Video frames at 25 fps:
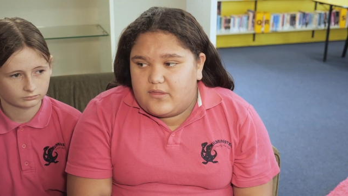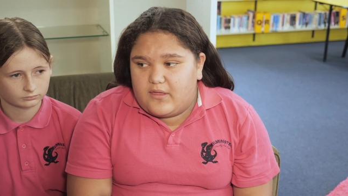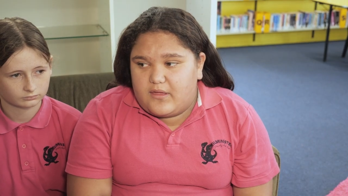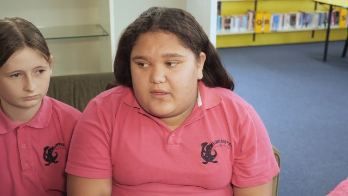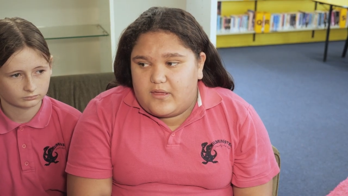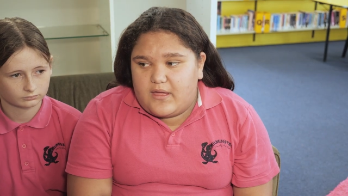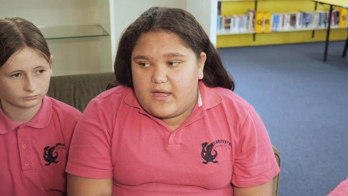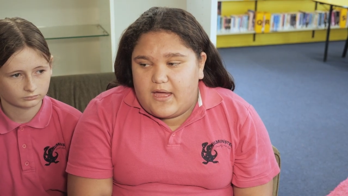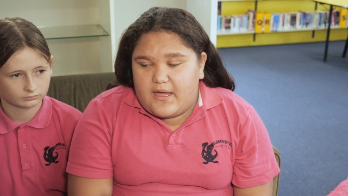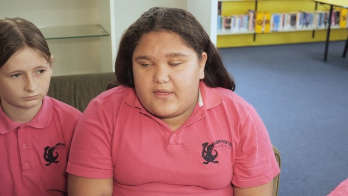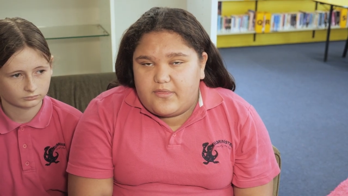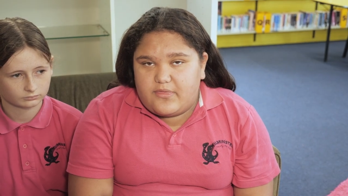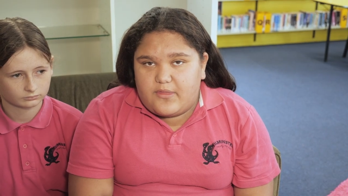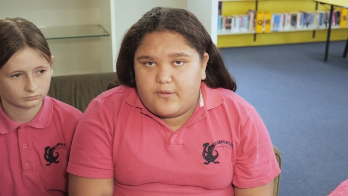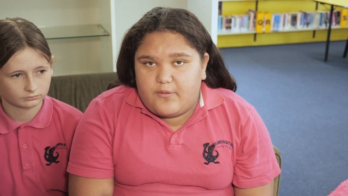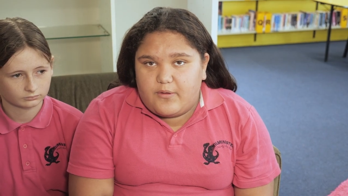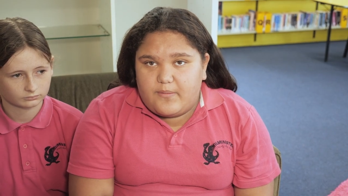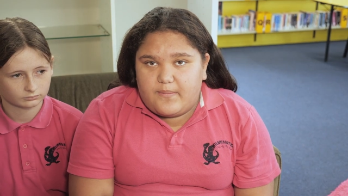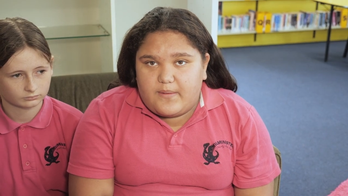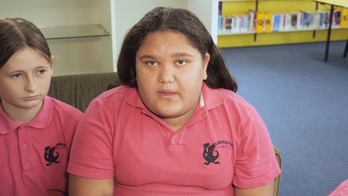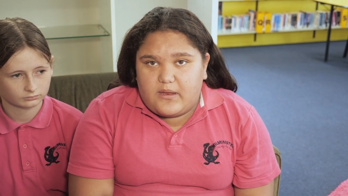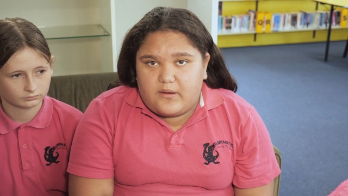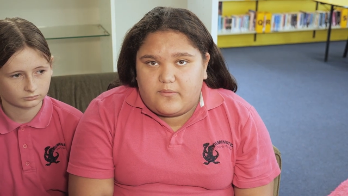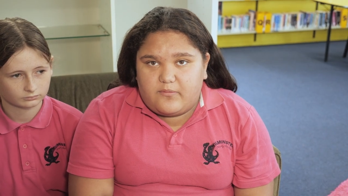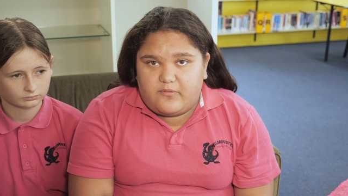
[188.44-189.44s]
Speaker 1: the art that
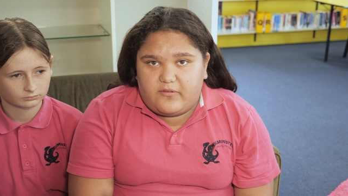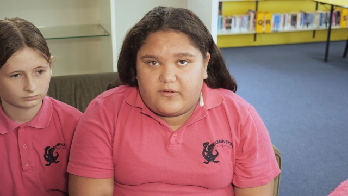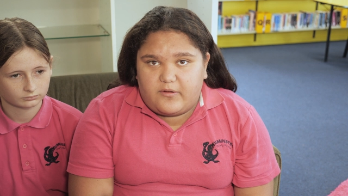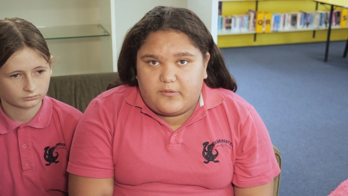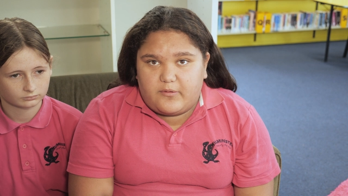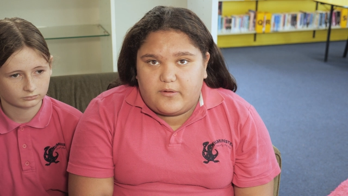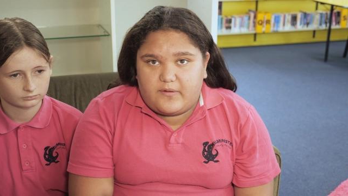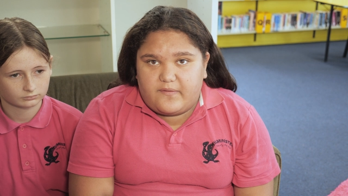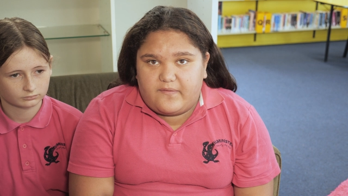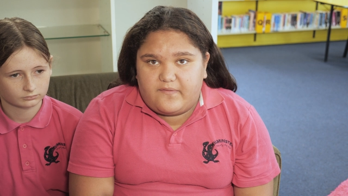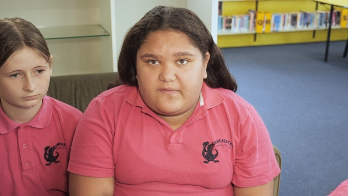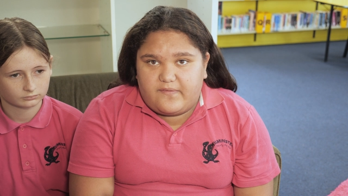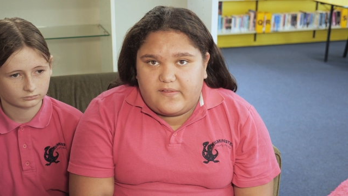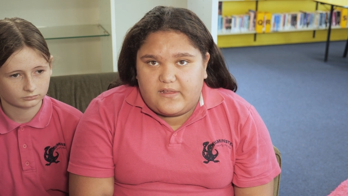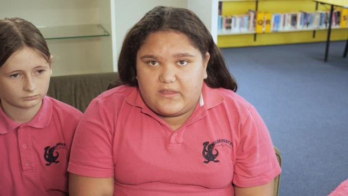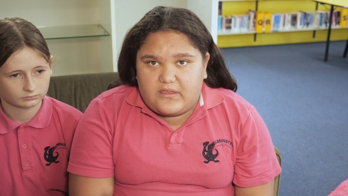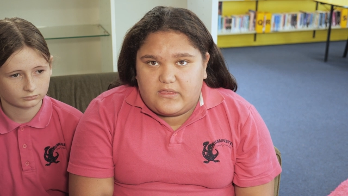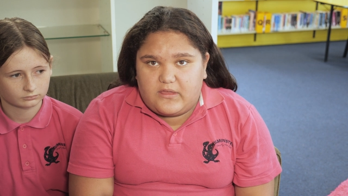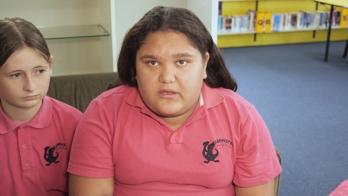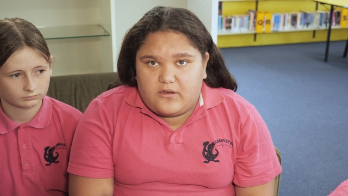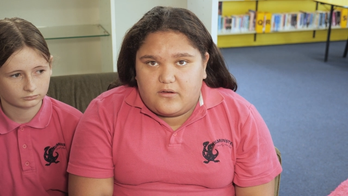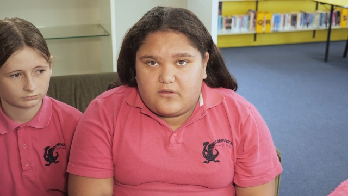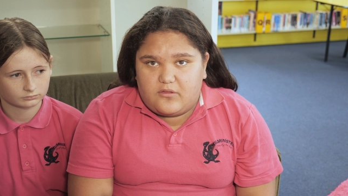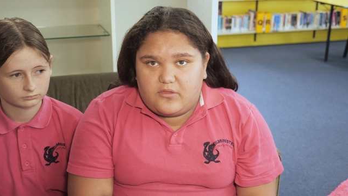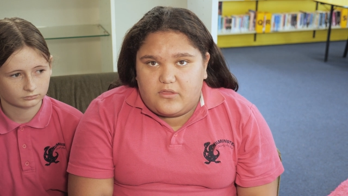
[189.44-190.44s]
we made. We were
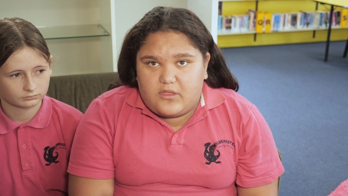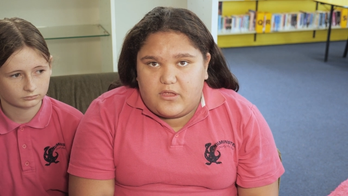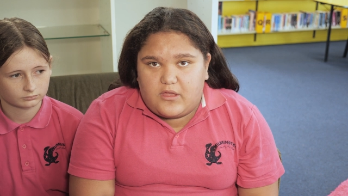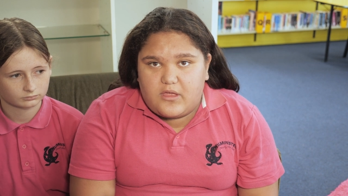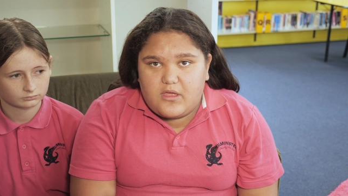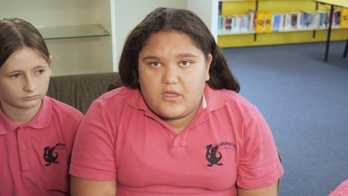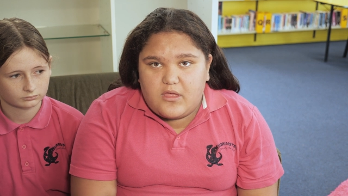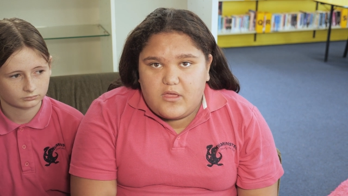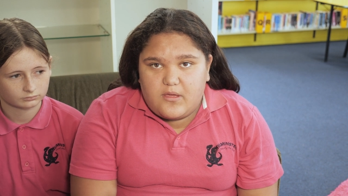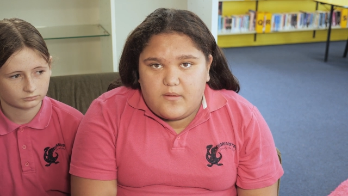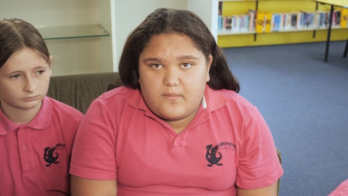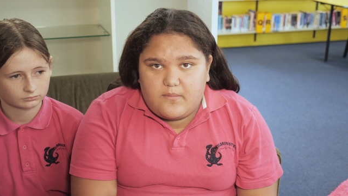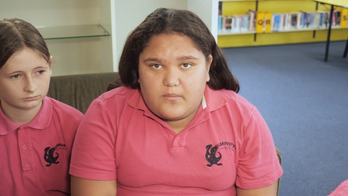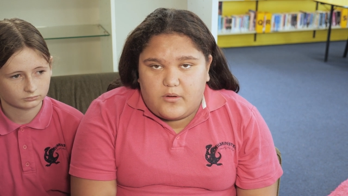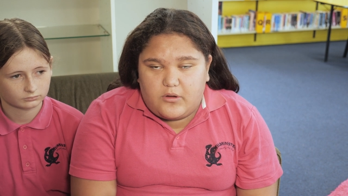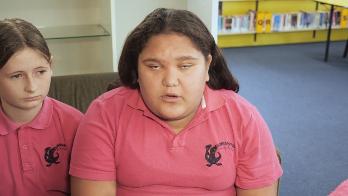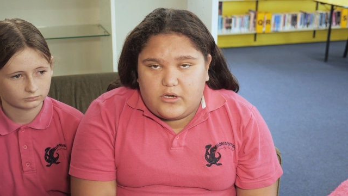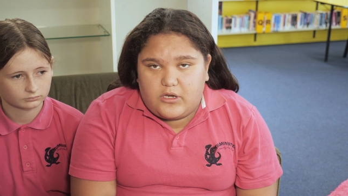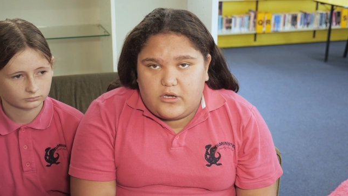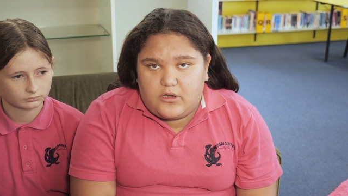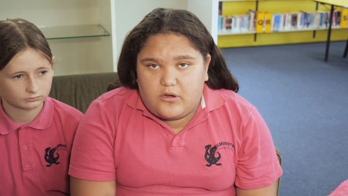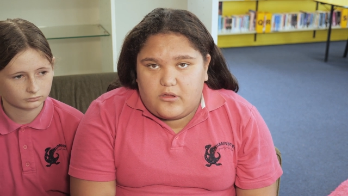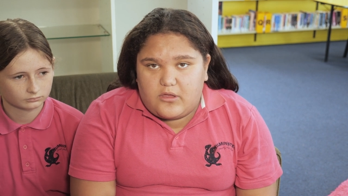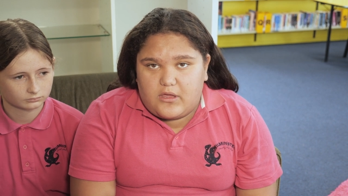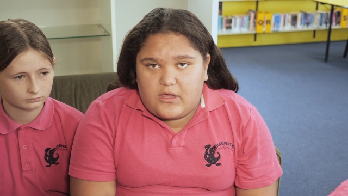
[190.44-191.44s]
reflecting on the
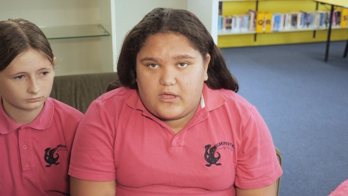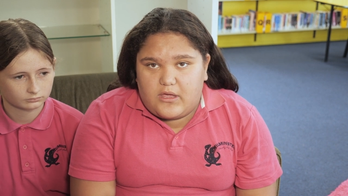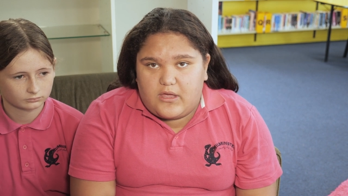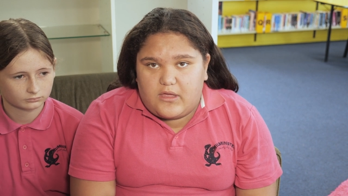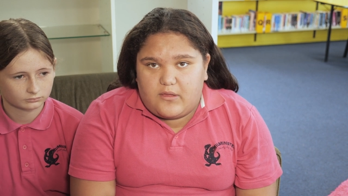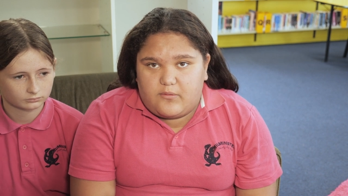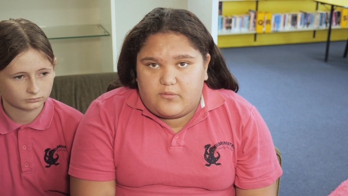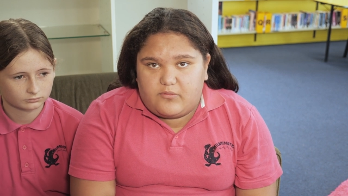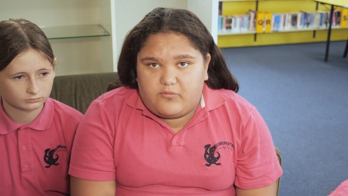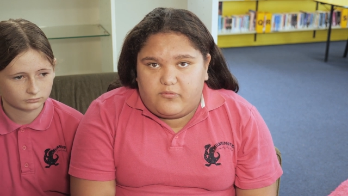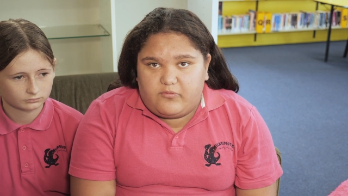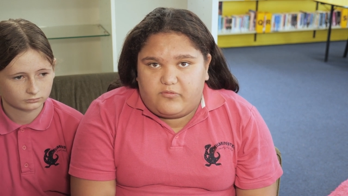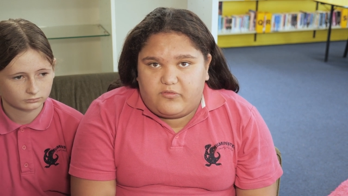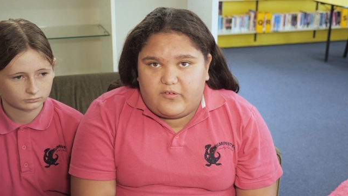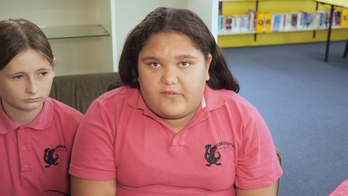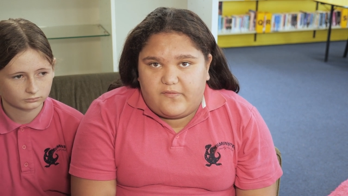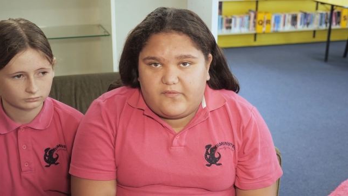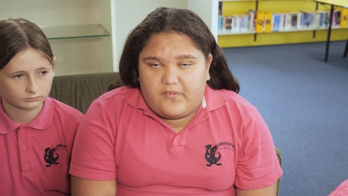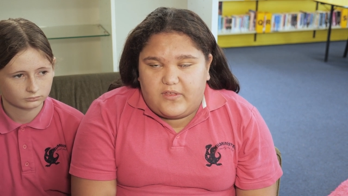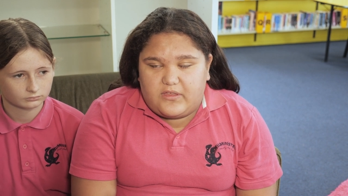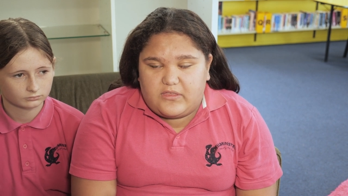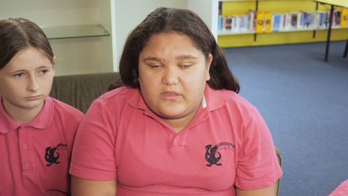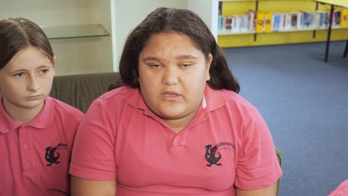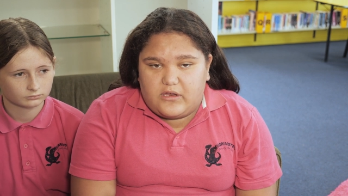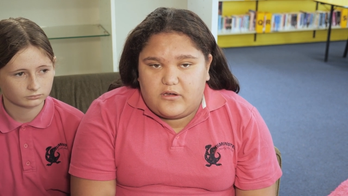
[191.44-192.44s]
modern year and
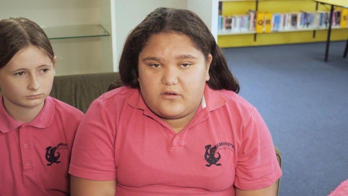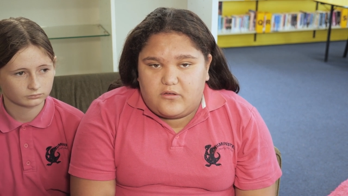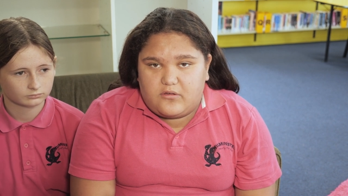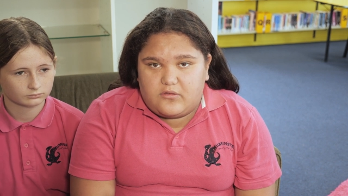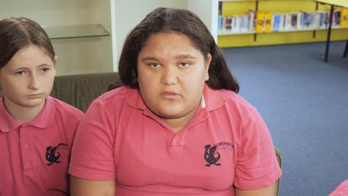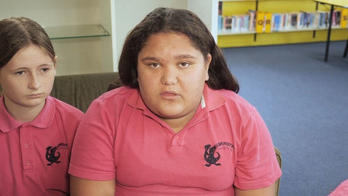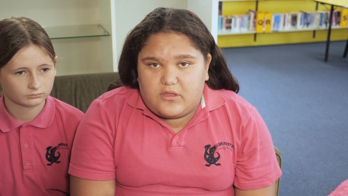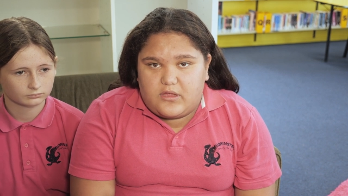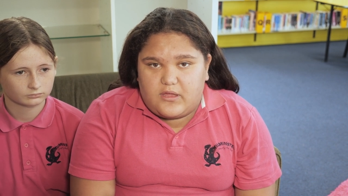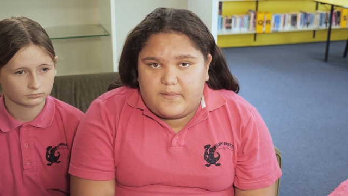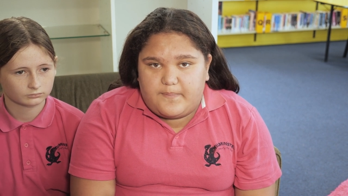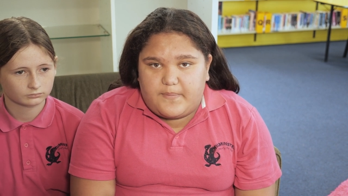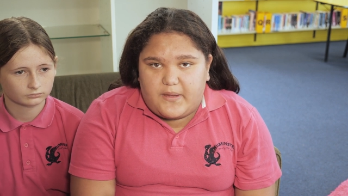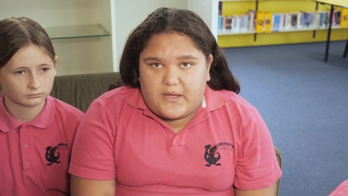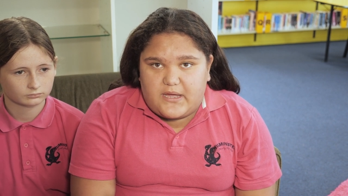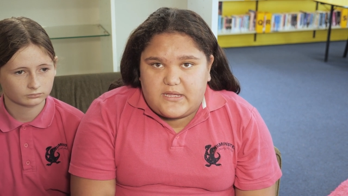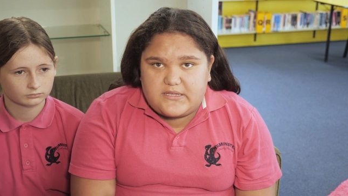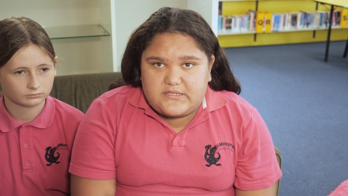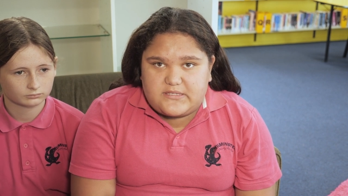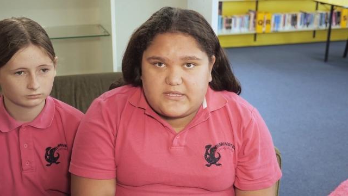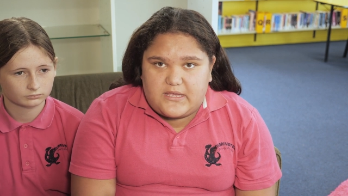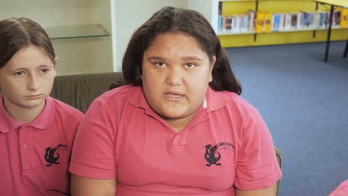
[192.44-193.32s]
reflecting on the past